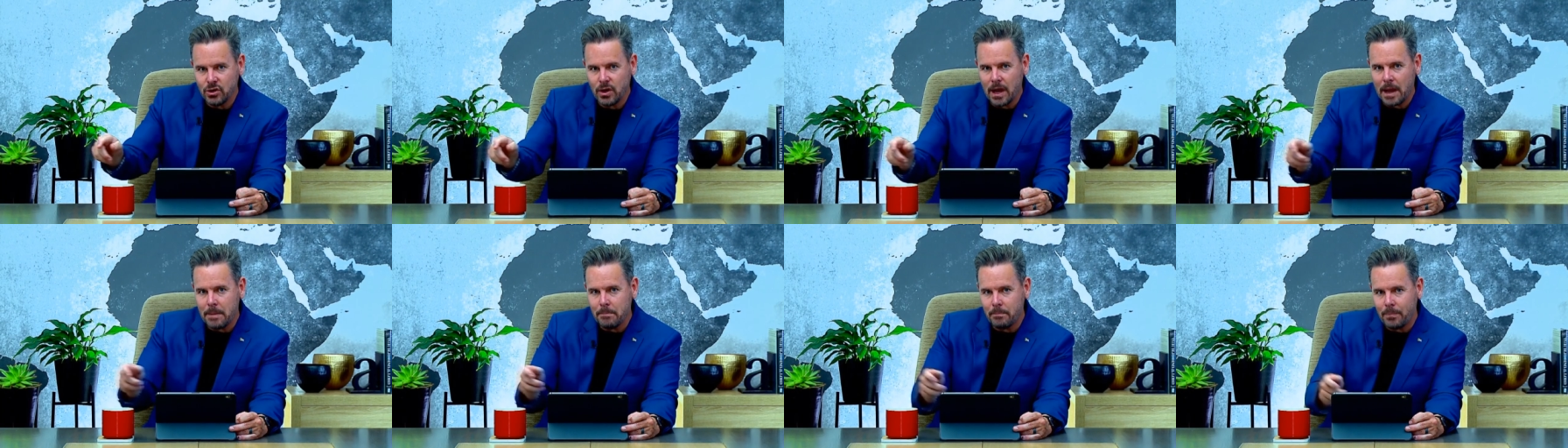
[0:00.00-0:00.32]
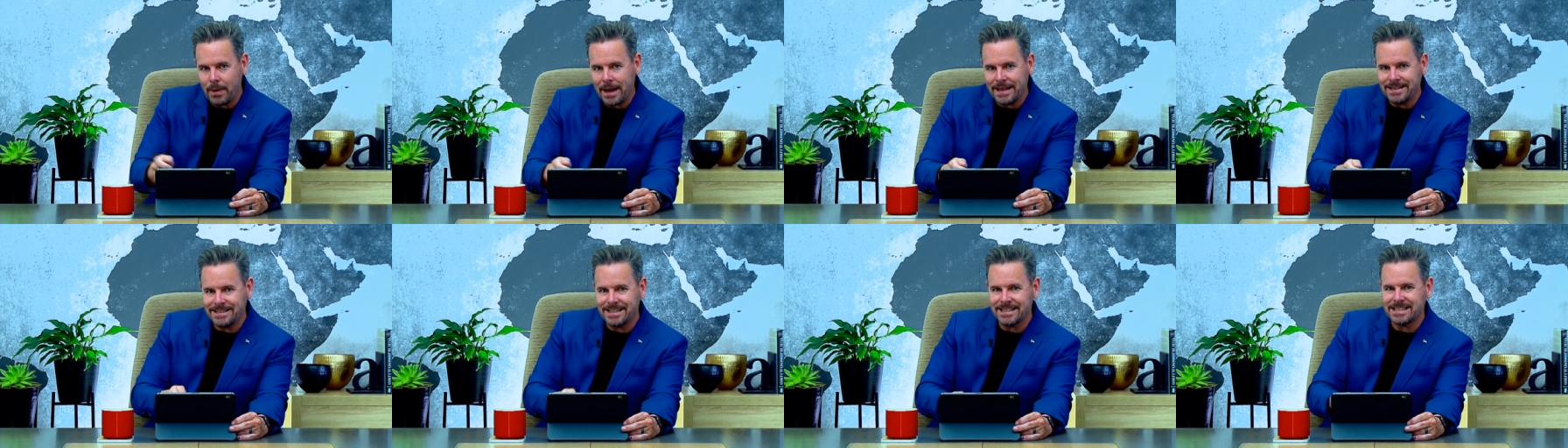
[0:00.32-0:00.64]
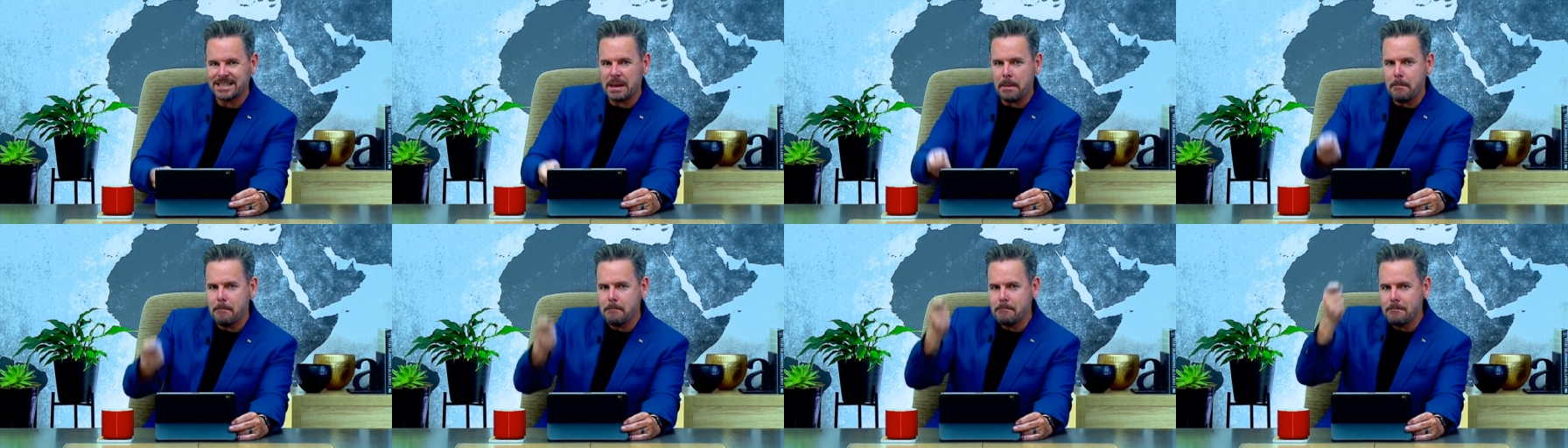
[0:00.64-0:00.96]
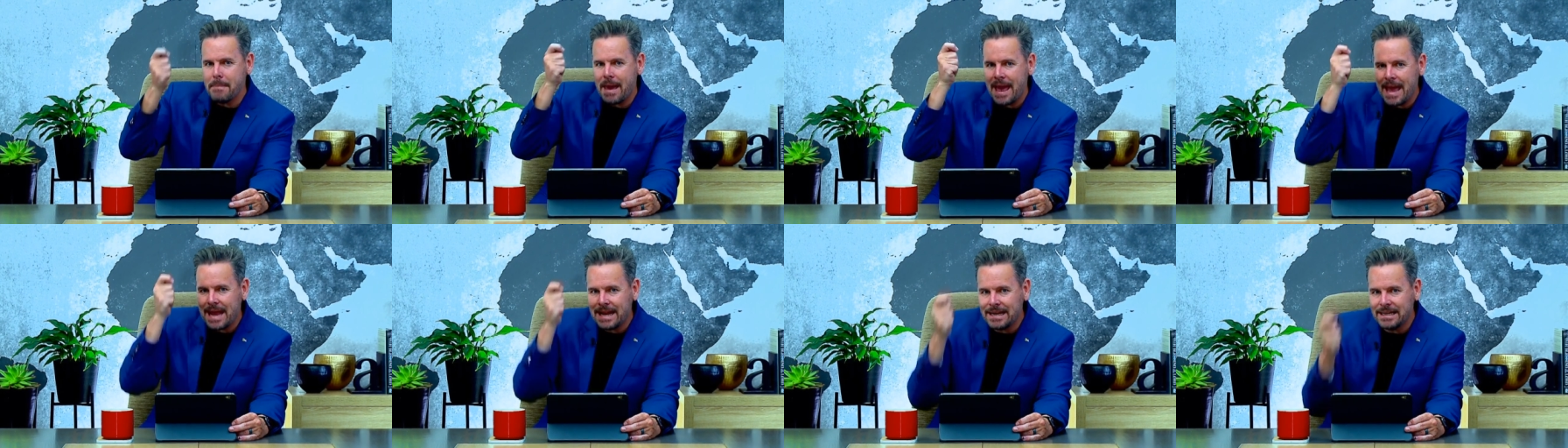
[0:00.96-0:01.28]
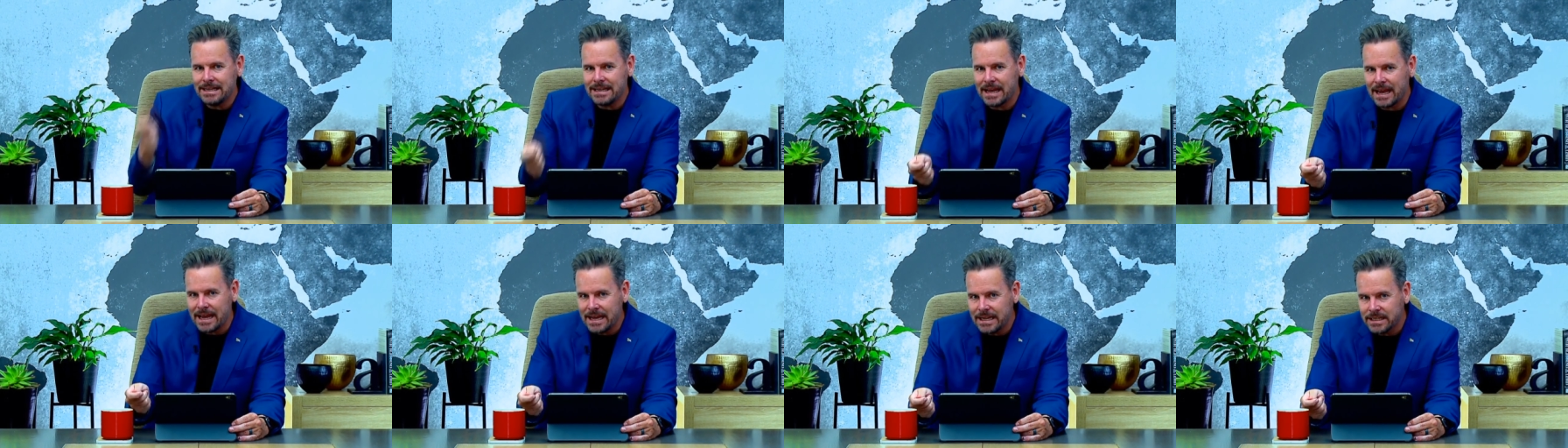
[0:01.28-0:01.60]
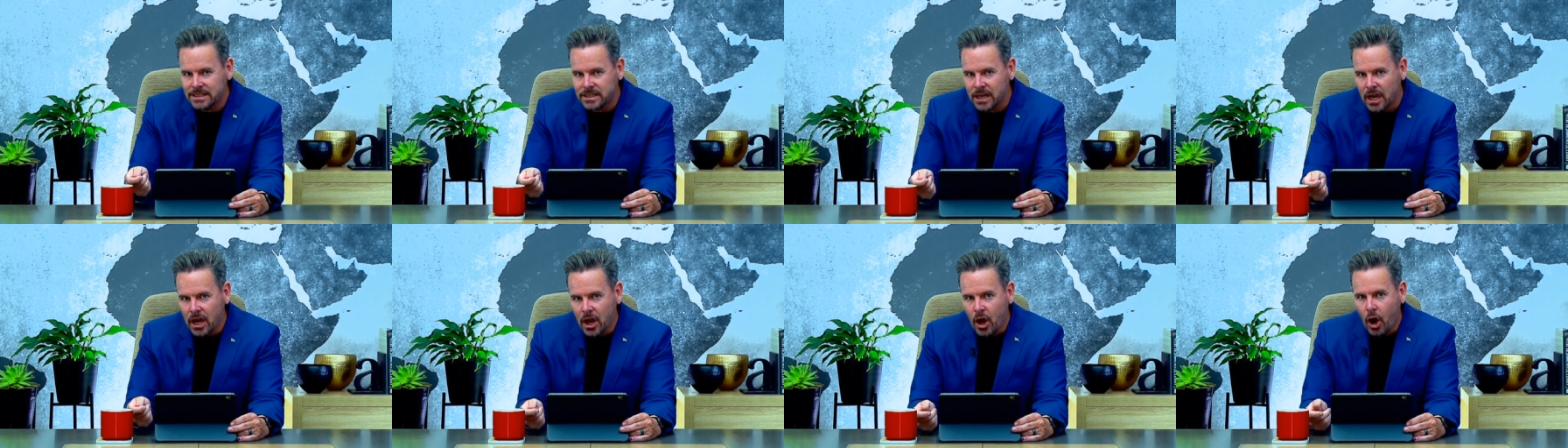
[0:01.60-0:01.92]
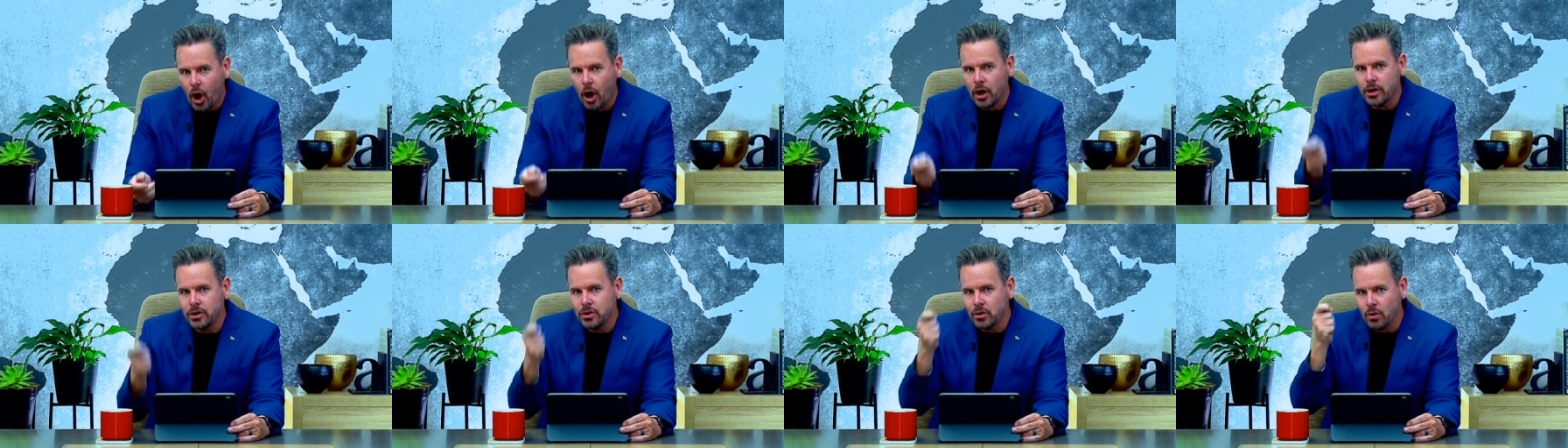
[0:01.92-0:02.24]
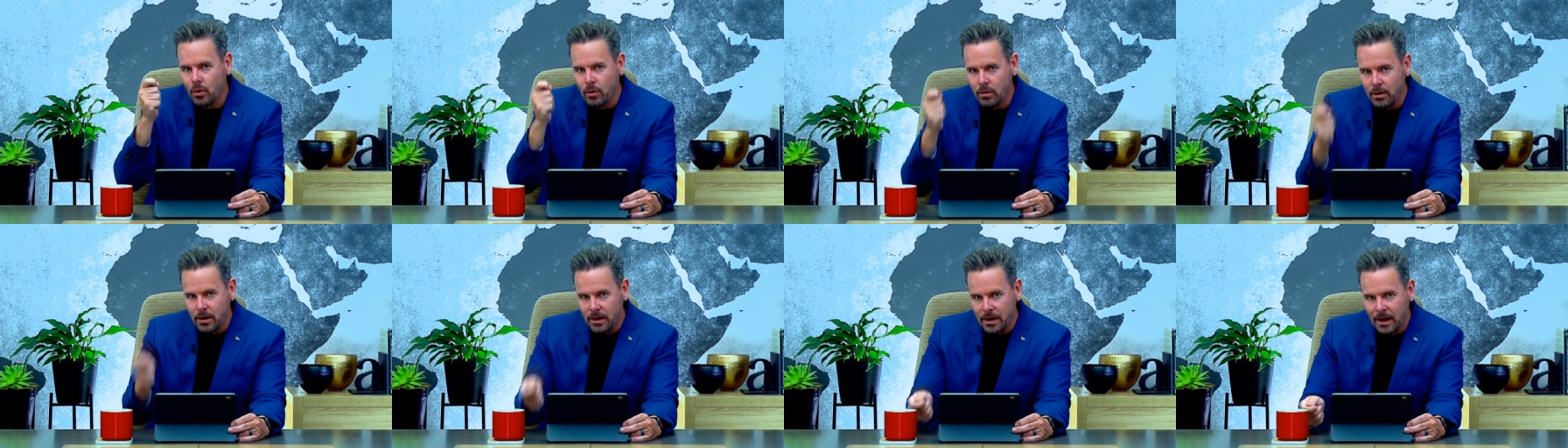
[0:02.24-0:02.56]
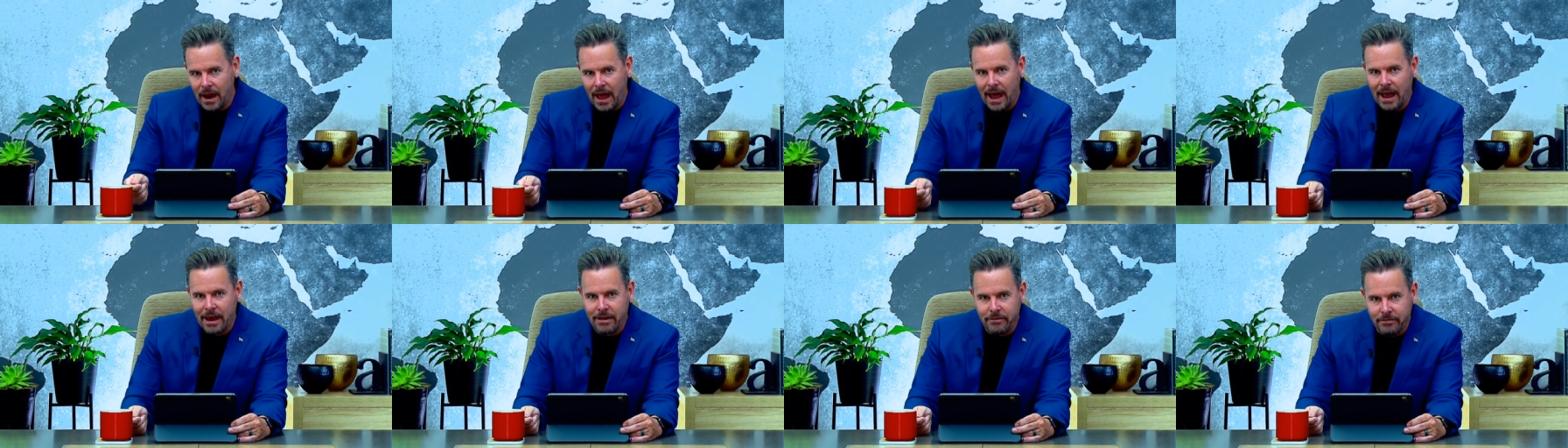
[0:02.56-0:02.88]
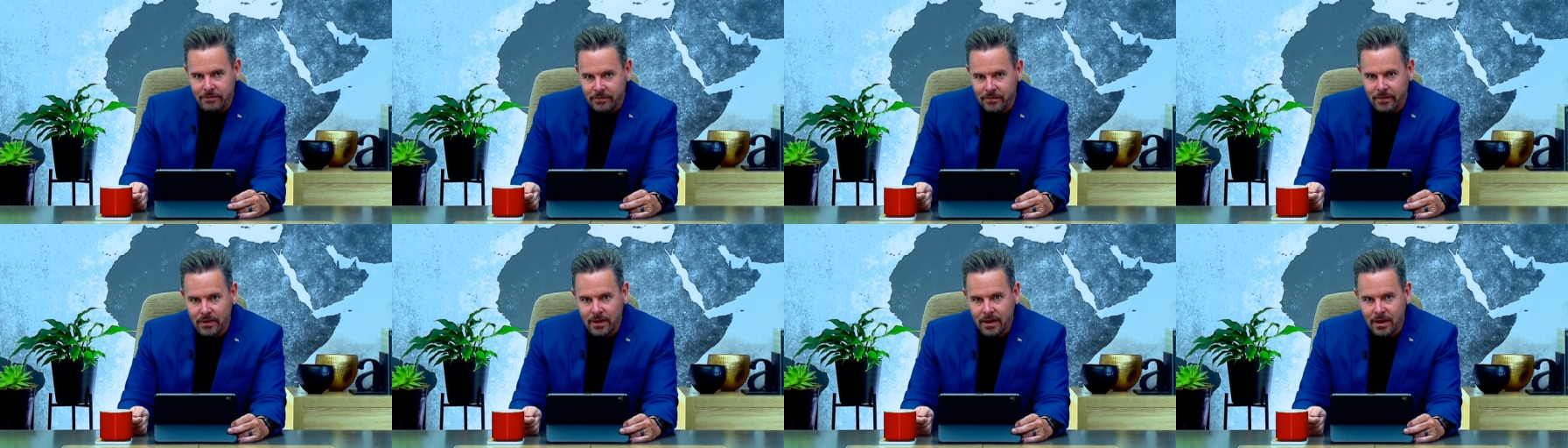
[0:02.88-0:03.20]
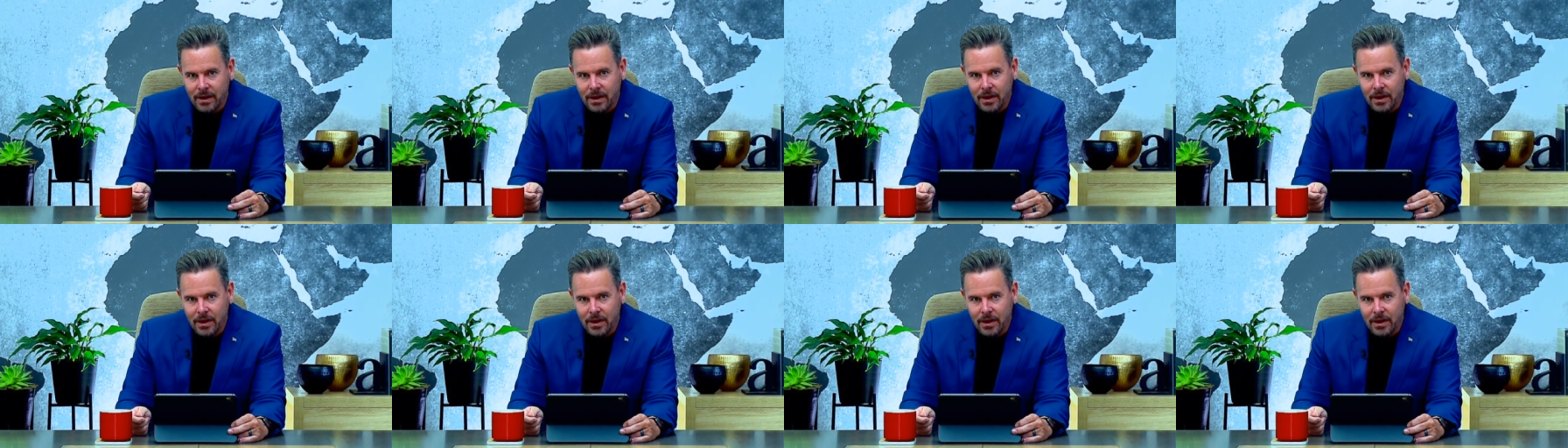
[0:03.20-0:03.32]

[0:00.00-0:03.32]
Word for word: you and places a mandate on your life,